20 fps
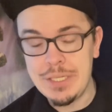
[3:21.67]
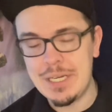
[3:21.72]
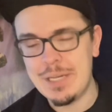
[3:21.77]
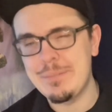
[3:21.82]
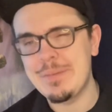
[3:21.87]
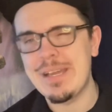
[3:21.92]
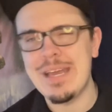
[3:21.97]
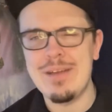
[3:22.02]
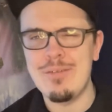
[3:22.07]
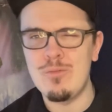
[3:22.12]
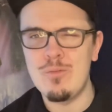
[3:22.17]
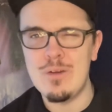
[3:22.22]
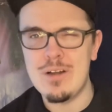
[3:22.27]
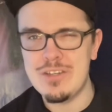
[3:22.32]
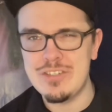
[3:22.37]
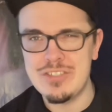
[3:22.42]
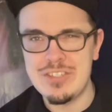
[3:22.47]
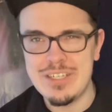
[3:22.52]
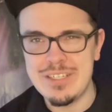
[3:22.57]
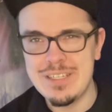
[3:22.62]
I'm like, I haven't
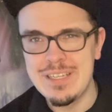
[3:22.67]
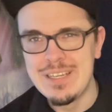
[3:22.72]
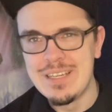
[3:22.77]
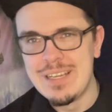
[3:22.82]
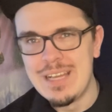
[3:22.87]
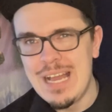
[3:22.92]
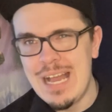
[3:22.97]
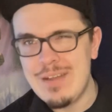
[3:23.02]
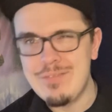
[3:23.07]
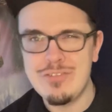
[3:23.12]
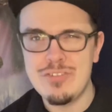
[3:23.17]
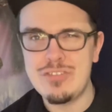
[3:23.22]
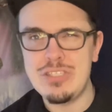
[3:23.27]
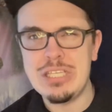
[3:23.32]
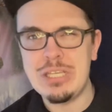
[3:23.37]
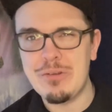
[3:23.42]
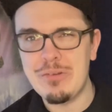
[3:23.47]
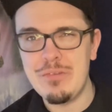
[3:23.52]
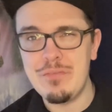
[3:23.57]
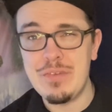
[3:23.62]
watched it. After
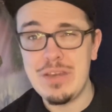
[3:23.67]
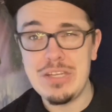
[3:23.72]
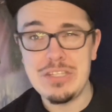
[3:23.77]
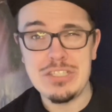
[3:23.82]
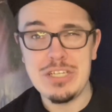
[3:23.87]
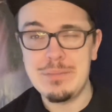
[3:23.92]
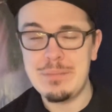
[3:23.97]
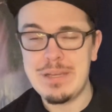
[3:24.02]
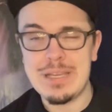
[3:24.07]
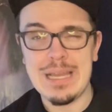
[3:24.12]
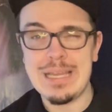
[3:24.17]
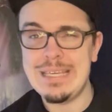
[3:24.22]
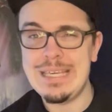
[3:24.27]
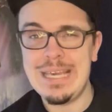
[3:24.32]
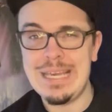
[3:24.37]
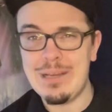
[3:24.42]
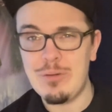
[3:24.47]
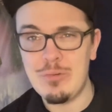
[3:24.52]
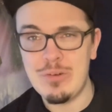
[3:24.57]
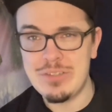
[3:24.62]
Secret Invasion, I'm like, I
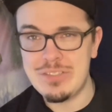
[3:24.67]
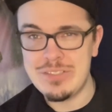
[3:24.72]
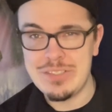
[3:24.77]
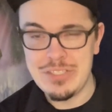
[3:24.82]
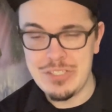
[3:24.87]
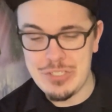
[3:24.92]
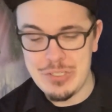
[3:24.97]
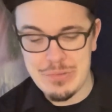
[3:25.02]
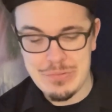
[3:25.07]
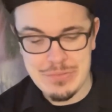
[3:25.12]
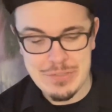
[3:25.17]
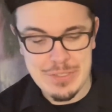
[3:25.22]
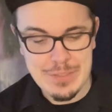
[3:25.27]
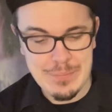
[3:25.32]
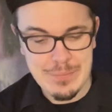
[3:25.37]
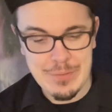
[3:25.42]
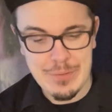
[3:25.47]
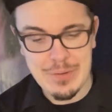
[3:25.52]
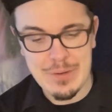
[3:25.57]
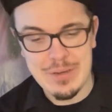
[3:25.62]
can't watch these shows
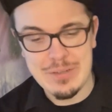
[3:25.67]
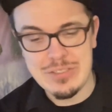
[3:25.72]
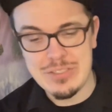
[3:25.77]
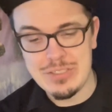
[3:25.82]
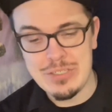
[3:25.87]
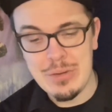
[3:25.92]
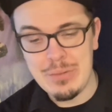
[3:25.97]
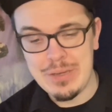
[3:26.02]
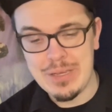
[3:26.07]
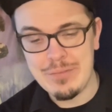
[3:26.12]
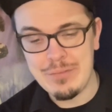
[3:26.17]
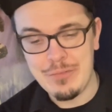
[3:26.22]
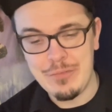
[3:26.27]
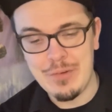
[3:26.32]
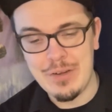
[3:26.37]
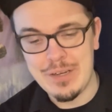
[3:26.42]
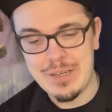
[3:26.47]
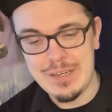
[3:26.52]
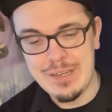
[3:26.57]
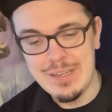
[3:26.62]
anymore. I just don't give a
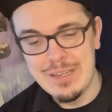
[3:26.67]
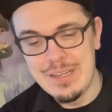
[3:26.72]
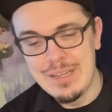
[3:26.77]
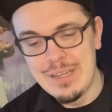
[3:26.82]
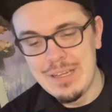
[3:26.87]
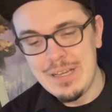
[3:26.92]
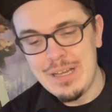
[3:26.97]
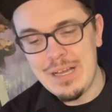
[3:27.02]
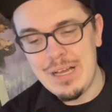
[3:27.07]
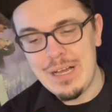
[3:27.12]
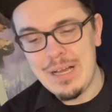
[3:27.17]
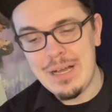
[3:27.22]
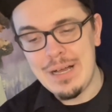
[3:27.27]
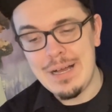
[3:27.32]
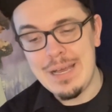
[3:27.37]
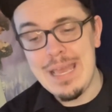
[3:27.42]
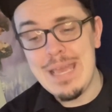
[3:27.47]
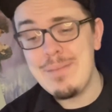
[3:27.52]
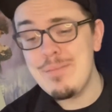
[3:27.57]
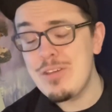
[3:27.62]
fuck.
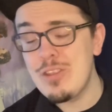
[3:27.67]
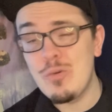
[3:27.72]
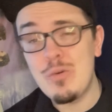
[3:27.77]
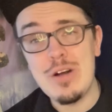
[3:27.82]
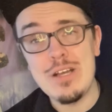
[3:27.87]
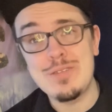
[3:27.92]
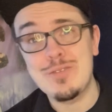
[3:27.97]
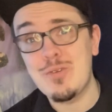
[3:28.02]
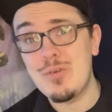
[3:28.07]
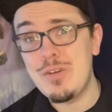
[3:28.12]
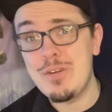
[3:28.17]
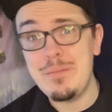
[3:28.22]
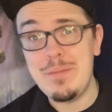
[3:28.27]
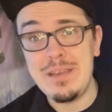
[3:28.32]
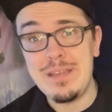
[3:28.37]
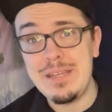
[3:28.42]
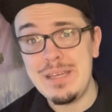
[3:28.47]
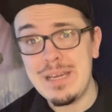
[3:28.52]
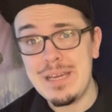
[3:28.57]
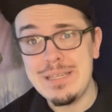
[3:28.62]
Ant-Man and the Wasp,
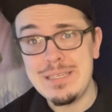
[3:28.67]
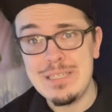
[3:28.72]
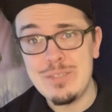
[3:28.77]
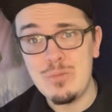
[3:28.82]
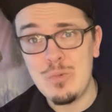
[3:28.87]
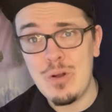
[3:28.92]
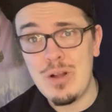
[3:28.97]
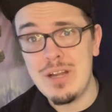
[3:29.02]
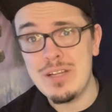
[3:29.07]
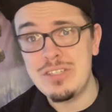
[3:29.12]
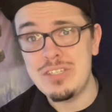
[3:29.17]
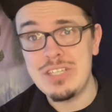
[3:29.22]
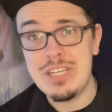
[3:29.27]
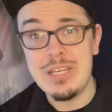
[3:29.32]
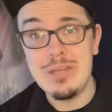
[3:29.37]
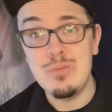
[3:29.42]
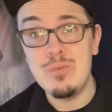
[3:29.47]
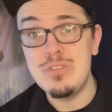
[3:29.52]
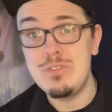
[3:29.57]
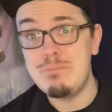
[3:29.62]
Quantumania, I did watch.
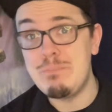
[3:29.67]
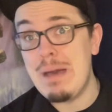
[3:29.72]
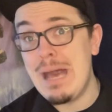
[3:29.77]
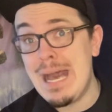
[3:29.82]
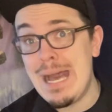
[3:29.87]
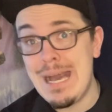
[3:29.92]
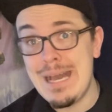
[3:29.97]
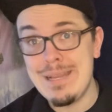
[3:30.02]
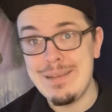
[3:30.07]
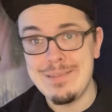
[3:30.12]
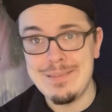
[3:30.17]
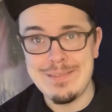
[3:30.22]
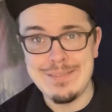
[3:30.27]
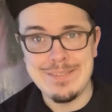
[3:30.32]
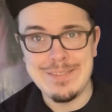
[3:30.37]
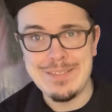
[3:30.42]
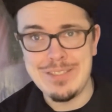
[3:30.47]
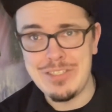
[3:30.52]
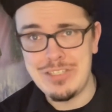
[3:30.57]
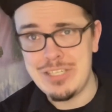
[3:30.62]
It was bad. The
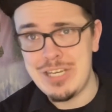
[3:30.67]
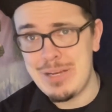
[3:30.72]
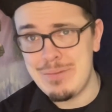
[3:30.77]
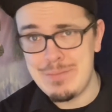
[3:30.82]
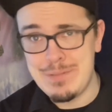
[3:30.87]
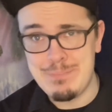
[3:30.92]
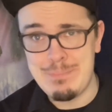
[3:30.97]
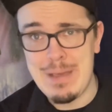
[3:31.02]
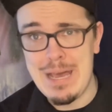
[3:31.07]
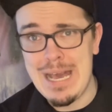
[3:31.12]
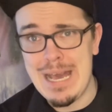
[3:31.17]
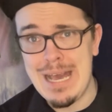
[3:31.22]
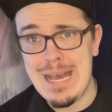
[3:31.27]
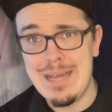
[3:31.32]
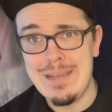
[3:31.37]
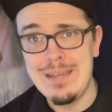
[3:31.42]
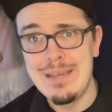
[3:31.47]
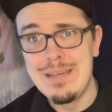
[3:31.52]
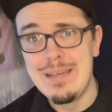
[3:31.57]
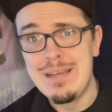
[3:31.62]
CGI was bad.